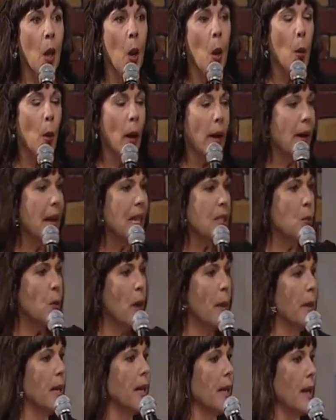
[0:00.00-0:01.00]
Whereas
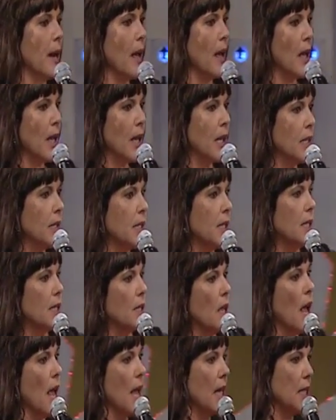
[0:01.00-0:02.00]
women are
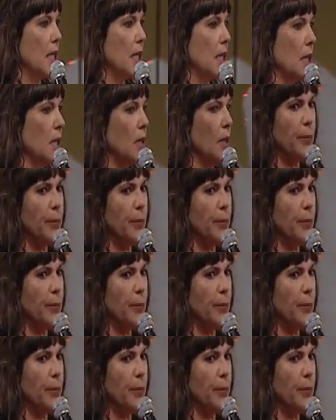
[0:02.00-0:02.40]
designed the